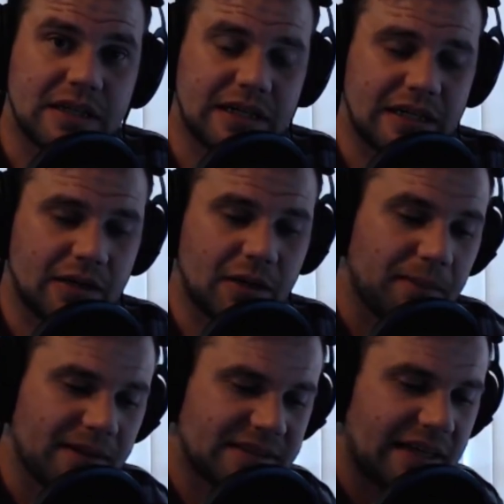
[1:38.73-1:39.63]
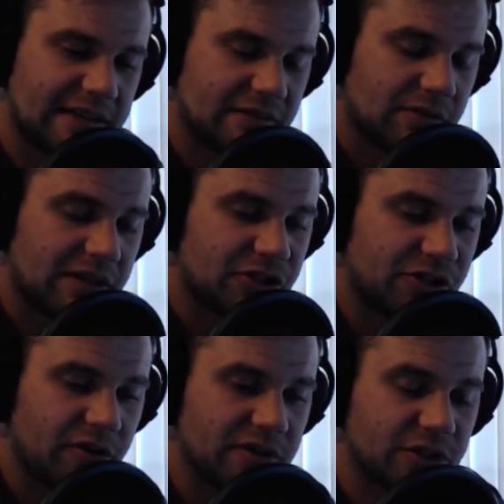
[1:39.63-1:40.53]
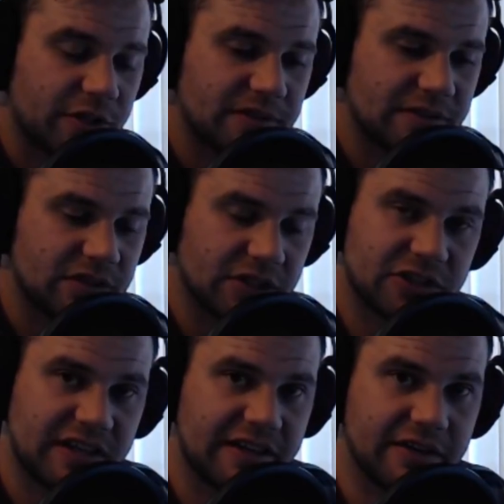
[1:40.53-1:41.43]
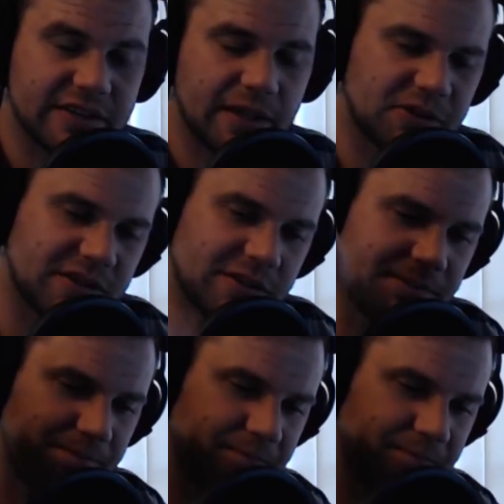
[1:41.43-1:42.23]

uh, on the plus side of the ratio in terms of touchdown interceptions.